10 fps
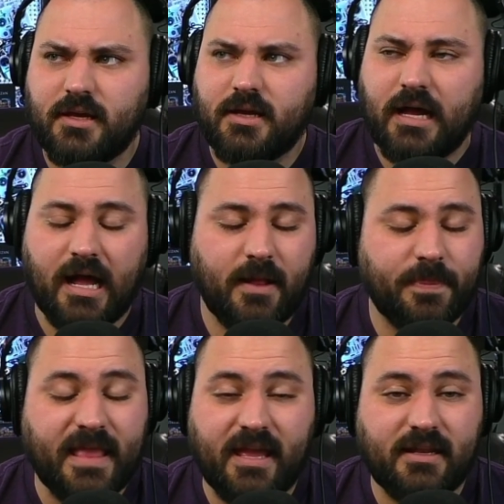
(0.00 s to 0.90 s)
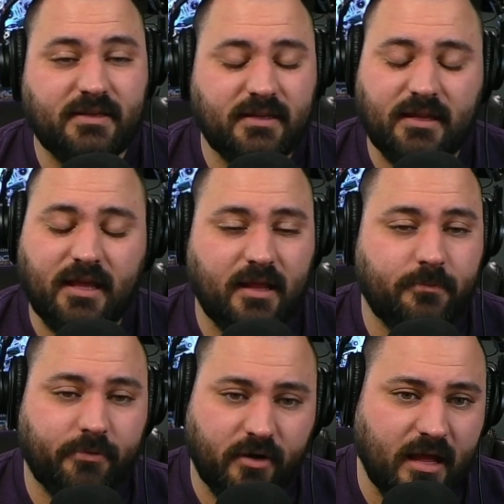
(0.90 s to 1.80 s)
Um, and
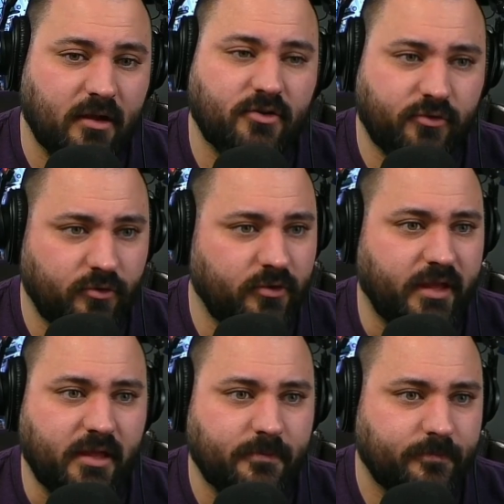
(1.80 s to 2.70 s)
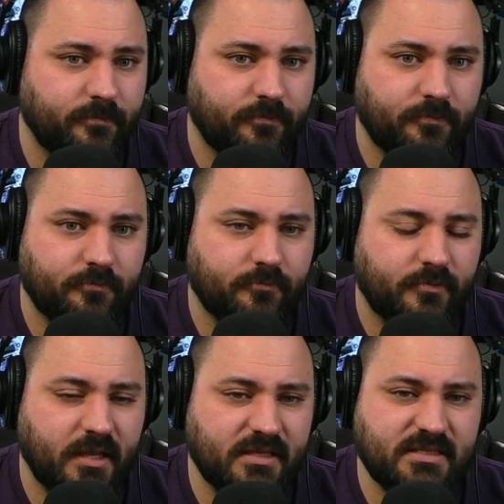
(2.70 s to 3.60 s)
and burnout, truly,
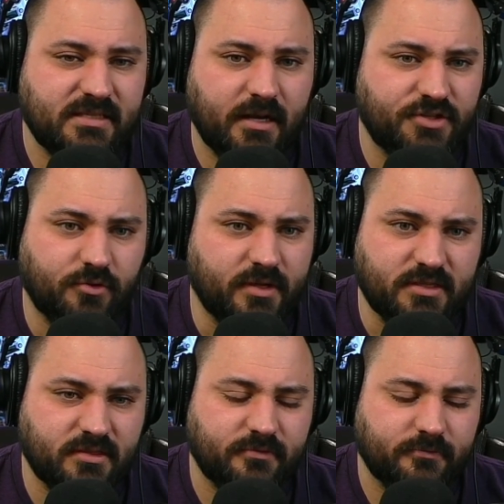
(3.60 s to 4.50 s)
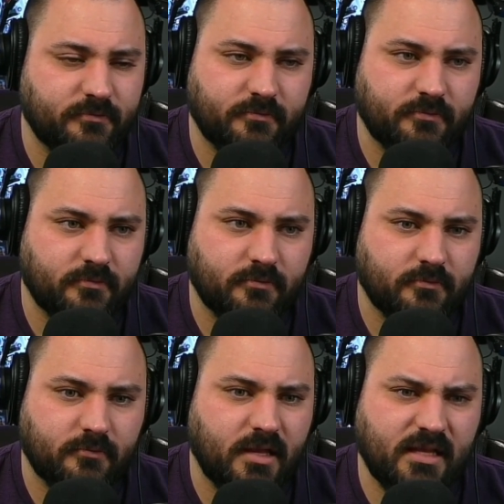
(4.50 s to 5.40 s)
it's not a choice.
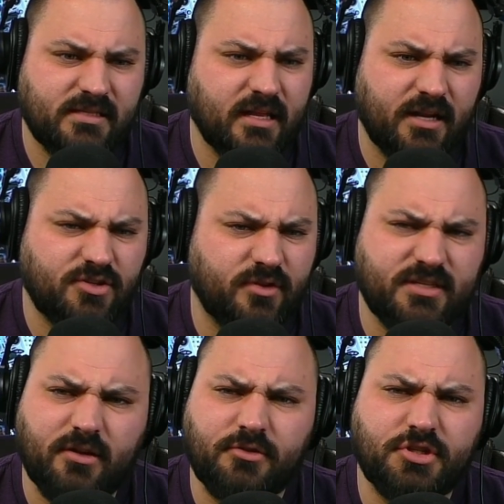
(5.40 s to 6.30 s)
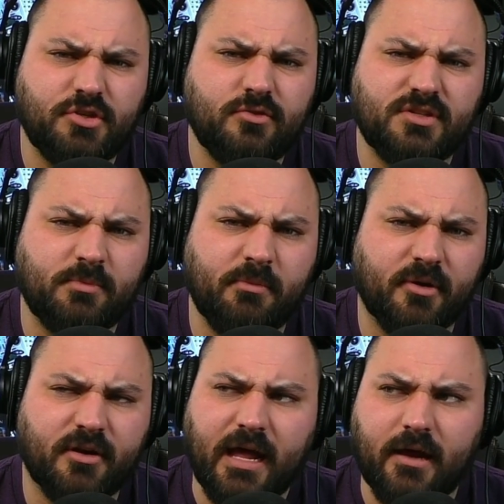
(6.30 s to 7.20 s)
It's not a choice. You don't choose to be
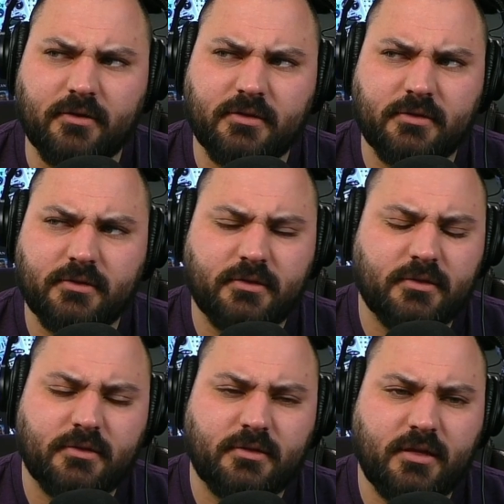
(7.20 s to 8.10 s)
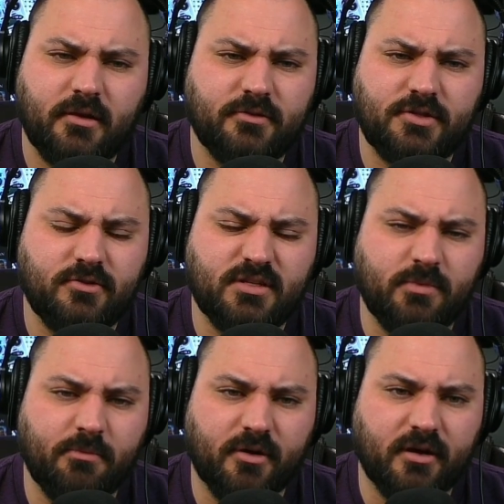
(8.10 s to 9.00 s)
burned out. You don't choose to
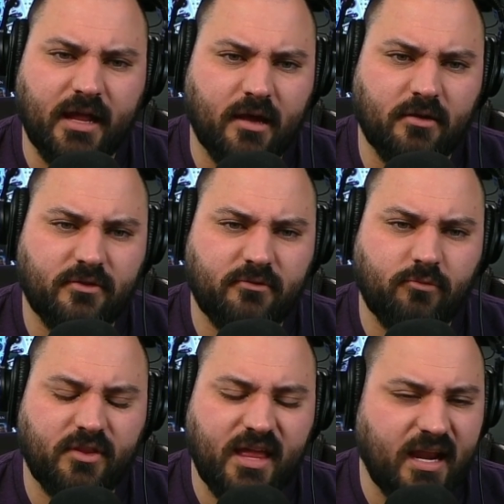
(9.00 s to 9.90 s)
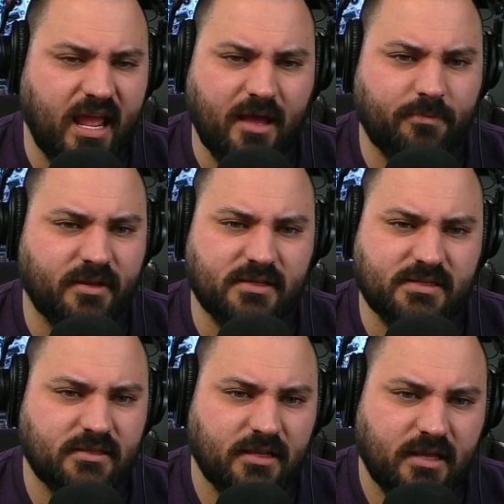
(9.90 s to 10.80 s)
be burned out. When that
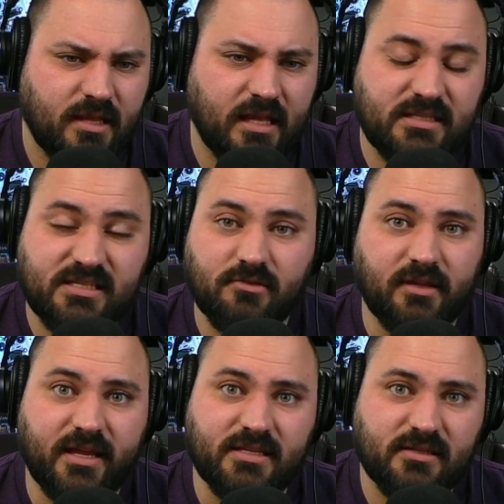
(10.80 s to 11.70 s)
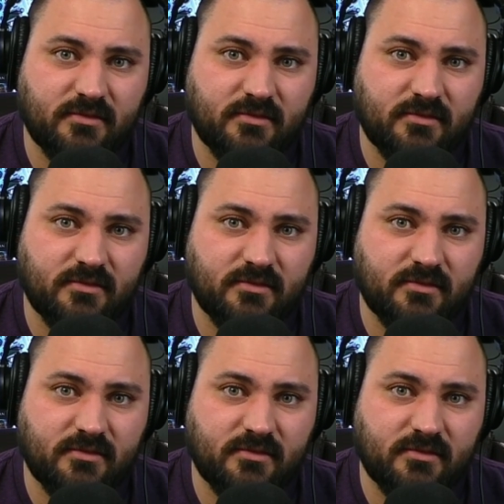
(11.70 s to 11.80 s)
happens, it's too late.